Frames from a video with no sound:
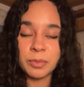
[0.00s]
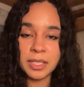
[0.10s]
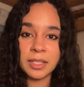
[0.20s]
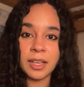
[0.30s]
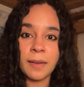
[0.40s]

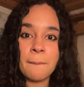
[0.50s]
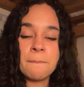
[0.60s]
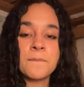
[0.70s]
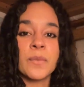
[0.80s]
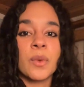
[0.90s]
media,
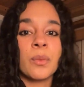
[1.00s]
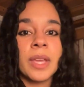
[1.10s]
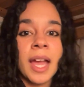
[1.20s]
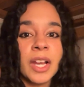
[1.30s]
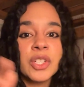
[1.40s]

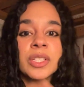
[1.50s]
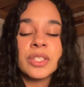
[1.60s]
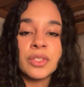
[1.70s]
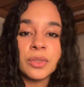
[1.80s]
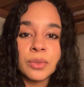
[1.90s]
we actually
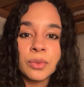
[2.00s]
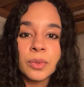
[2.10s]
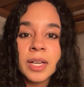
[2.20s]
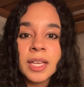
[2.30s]
do